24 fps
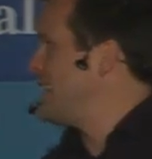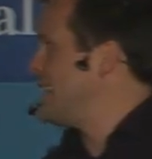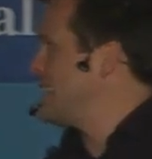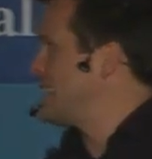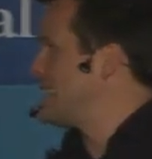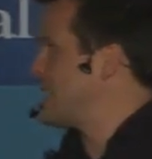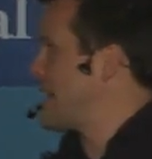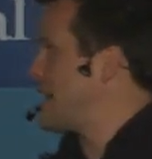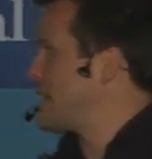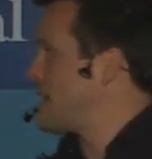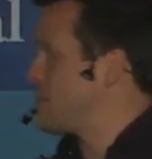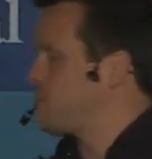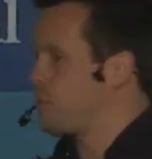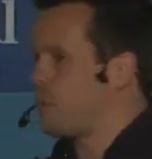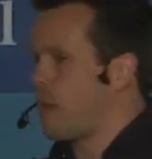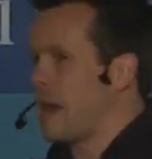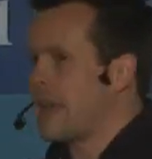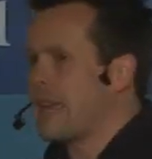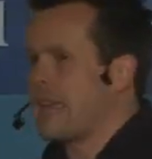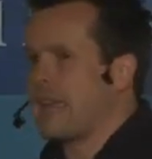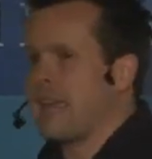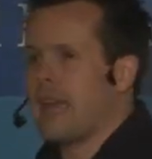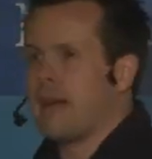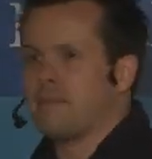He started
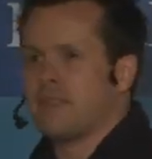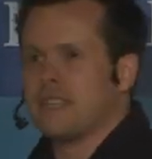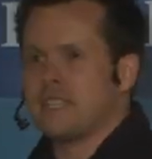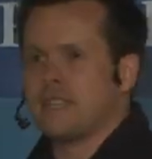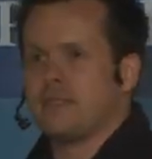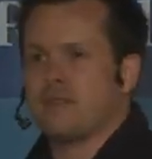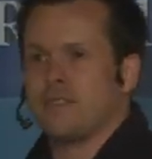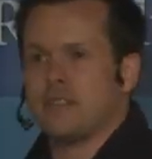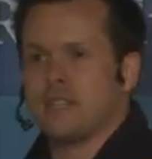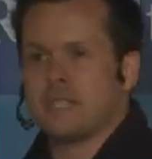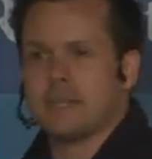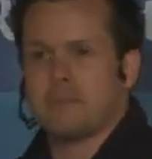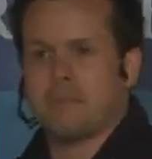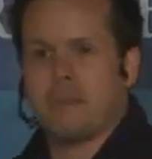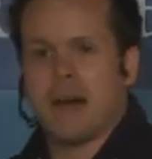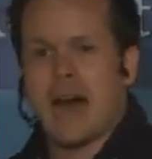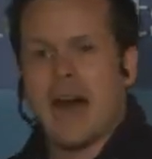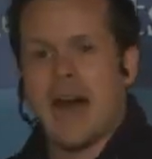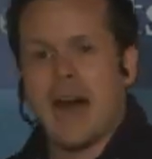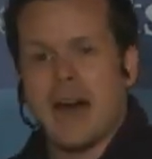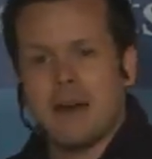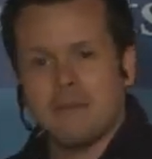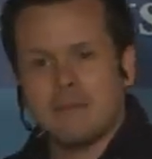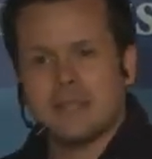breaking up the different
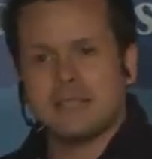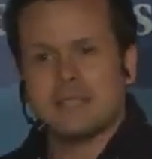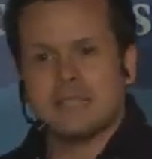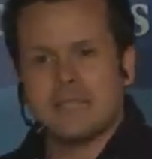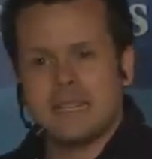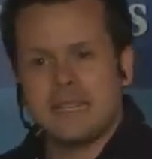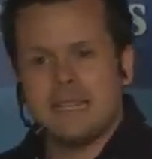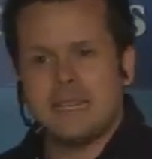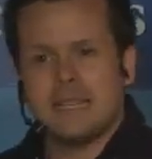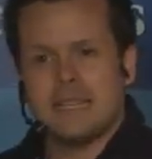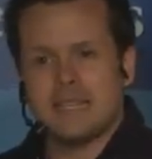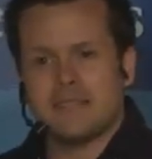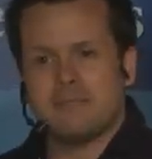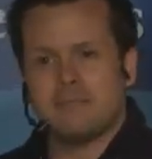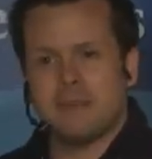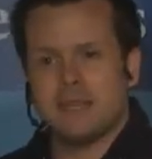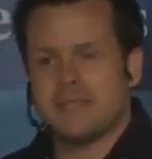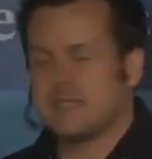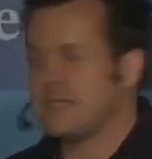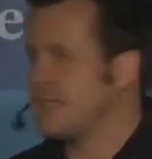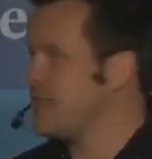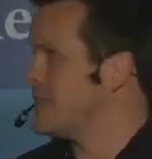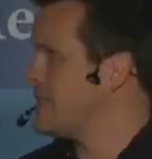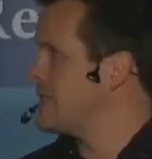departments in his
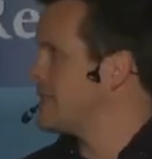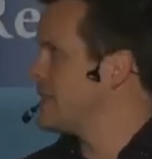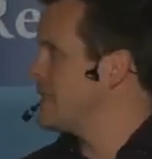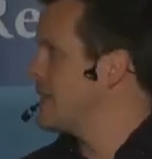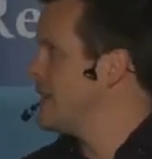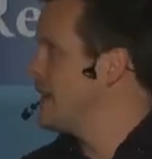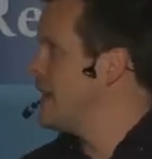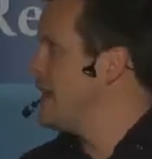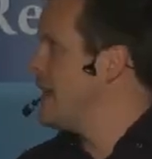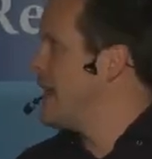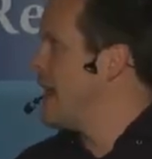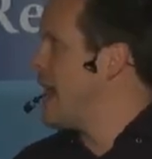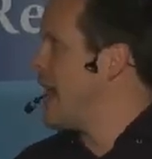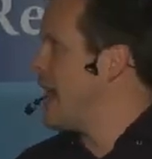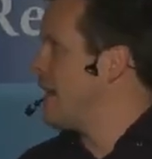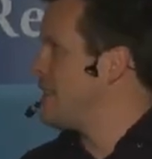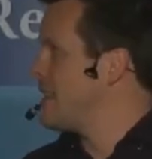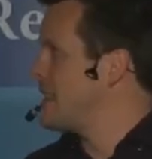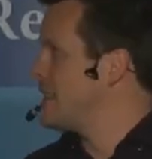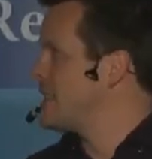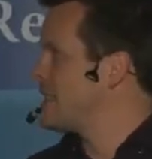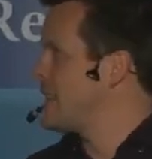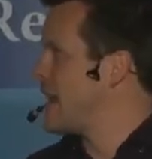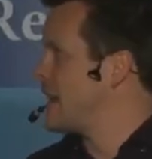business and
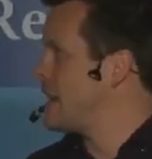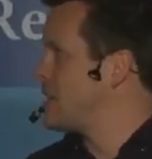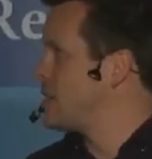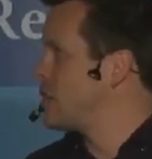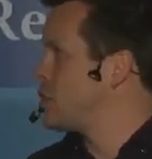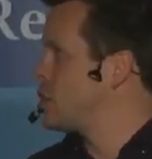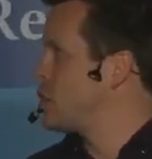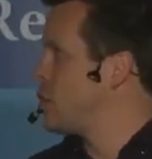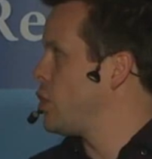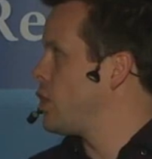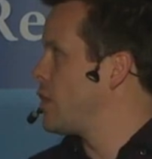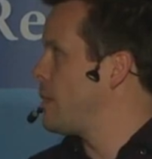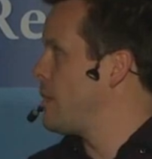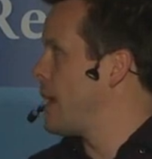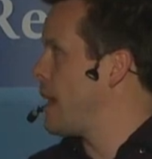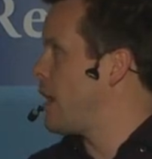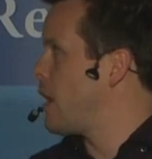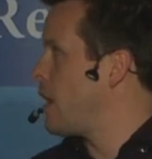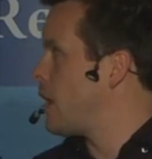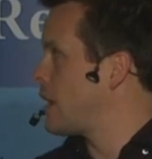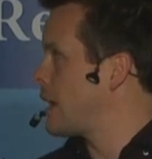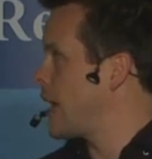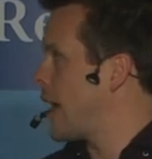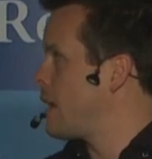then started to talk about,
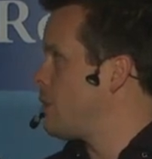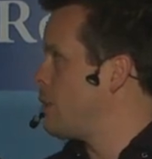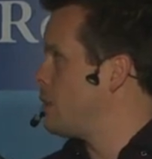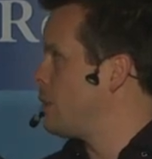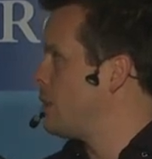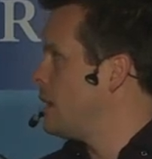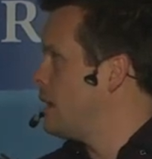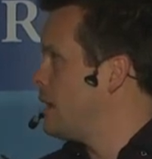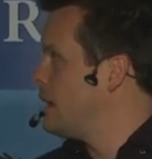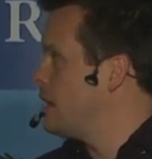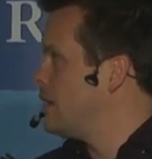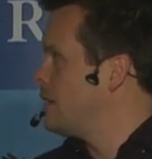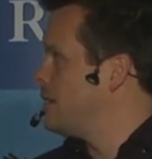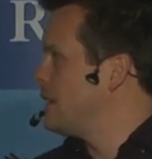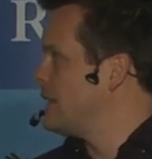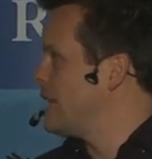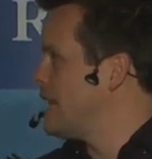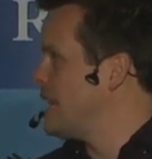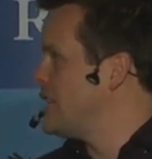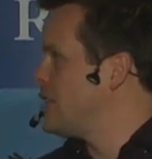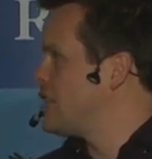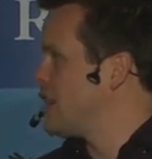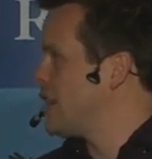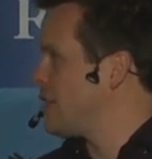okay, well,
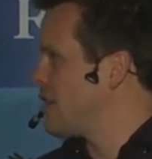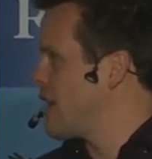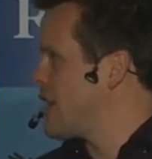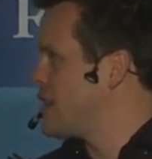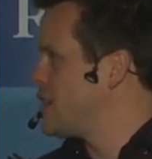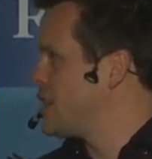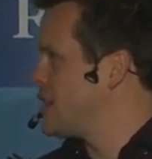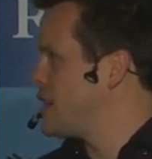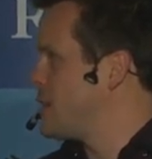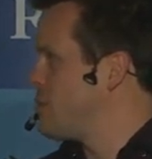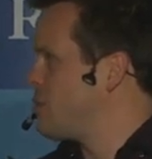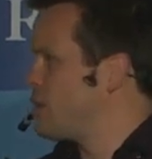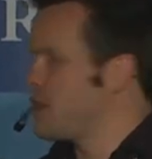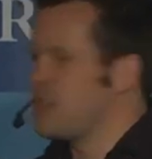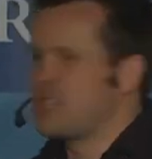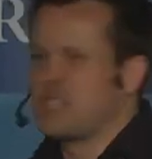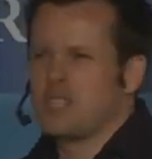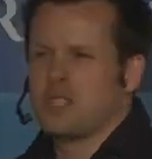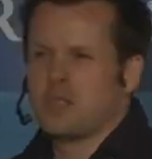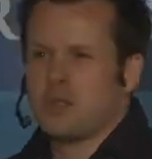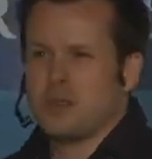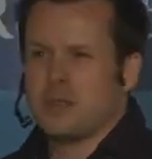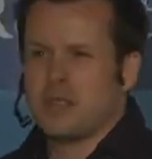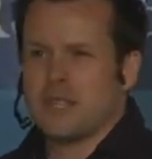lead generation. He wanted
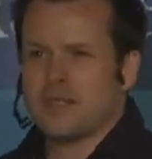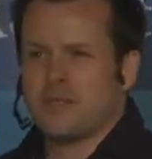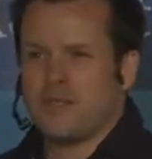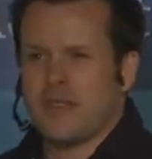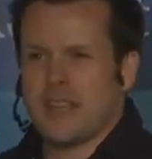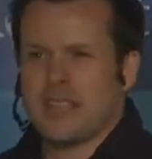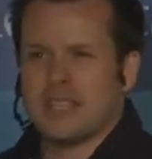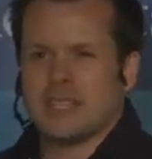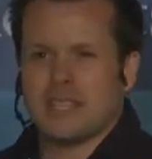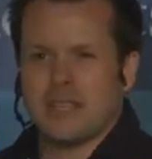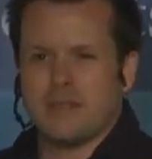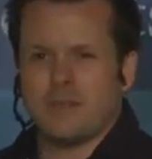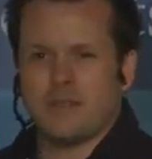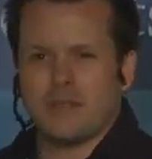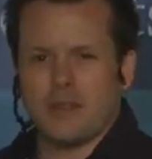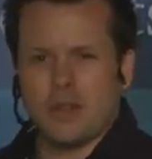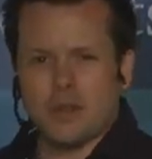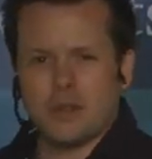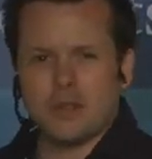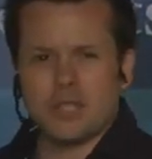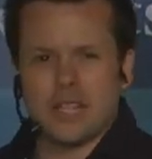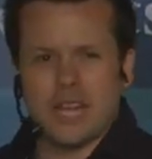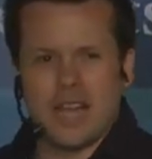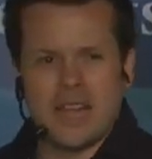to do these fancy
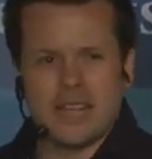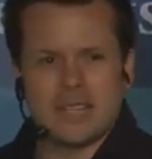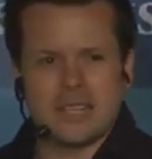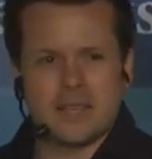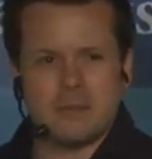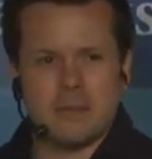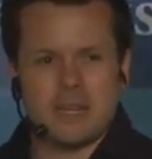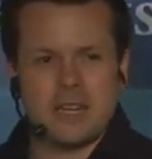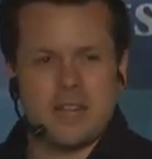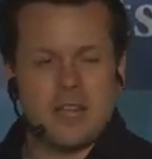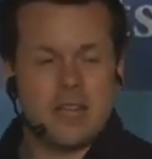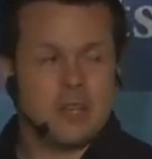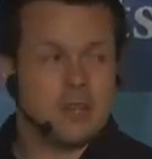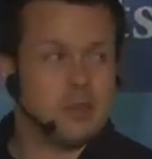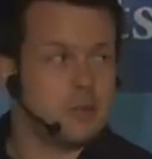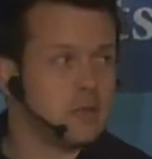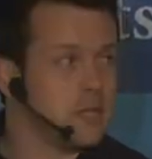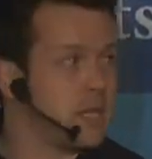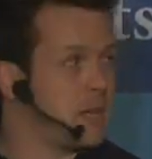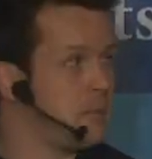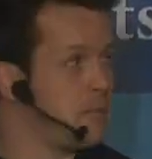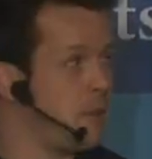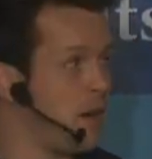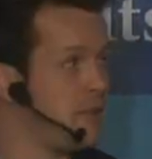flow charts. I mean, you'll
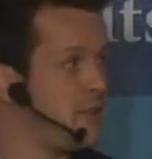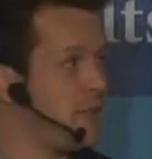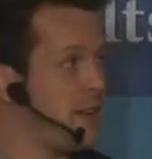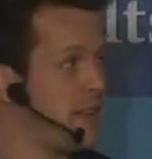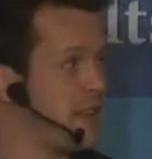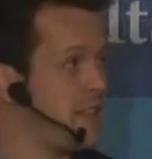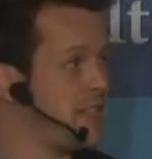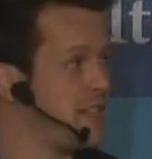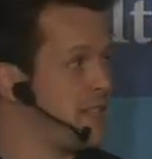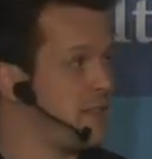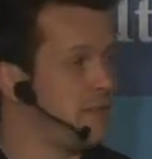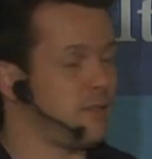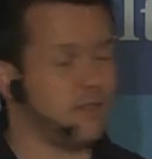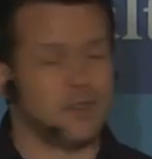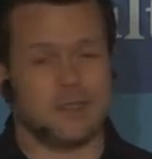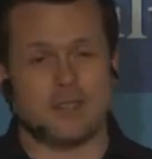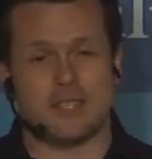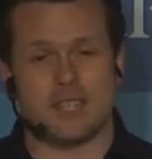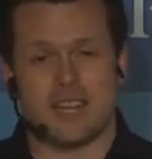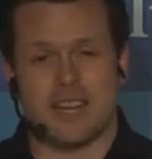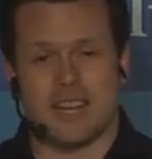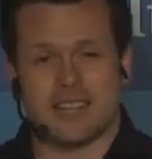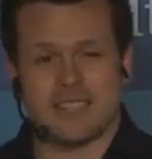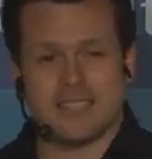see my fancy flow
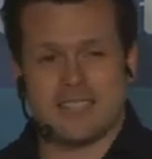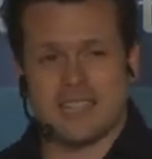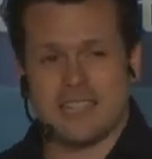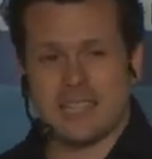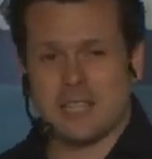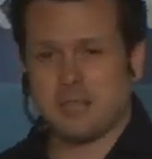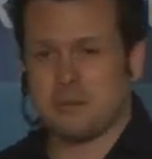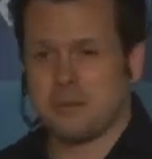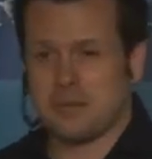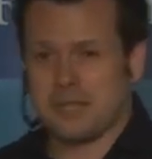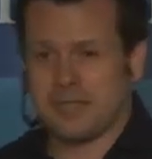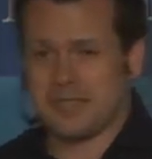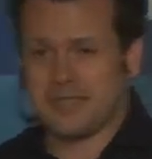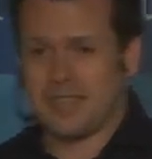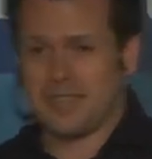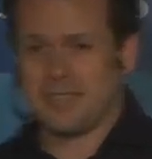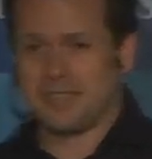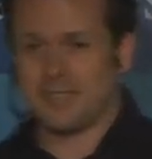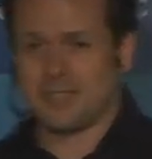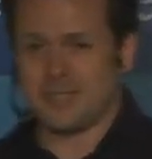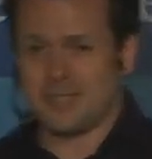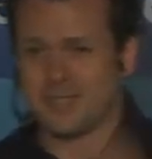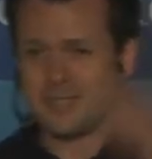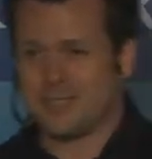charts in a little bit. They
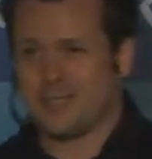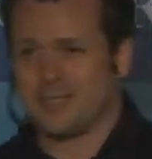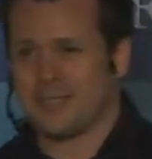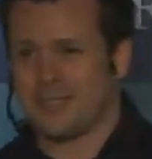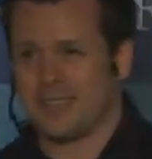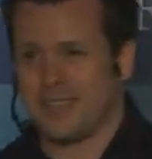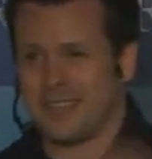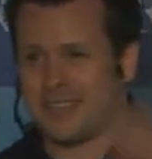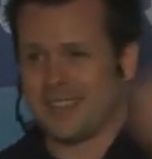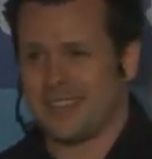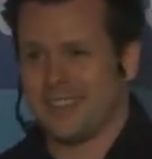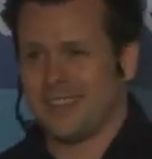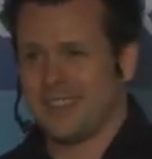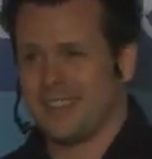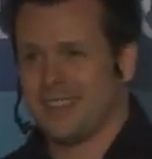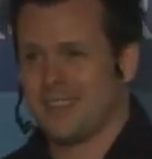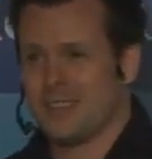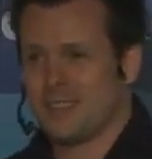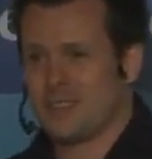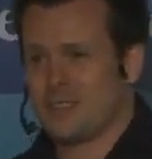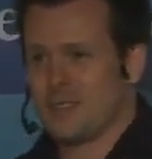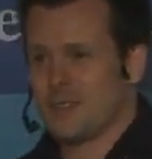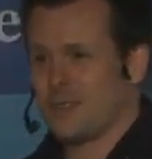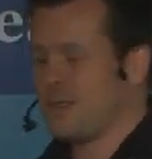just look like
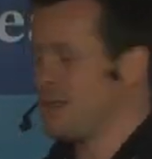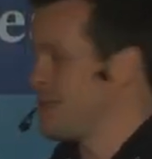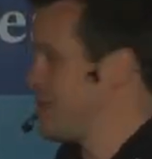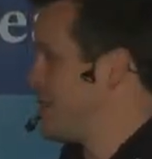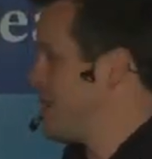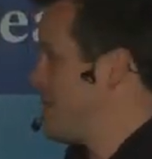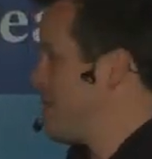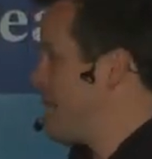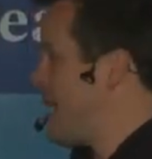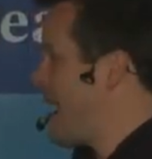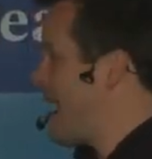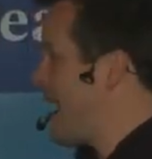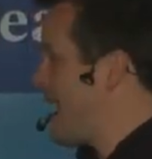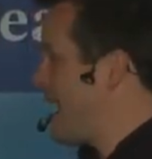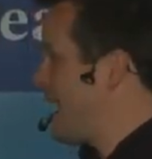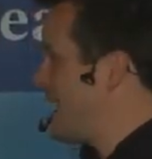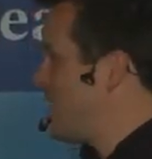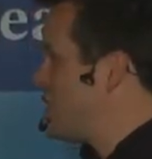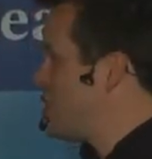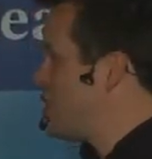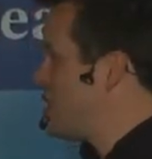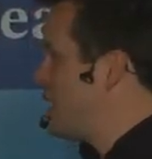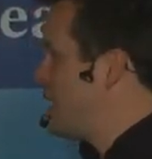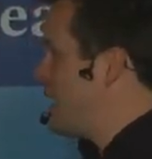circles on a
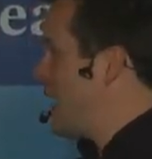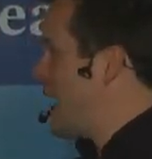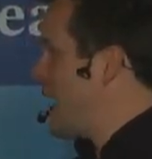page.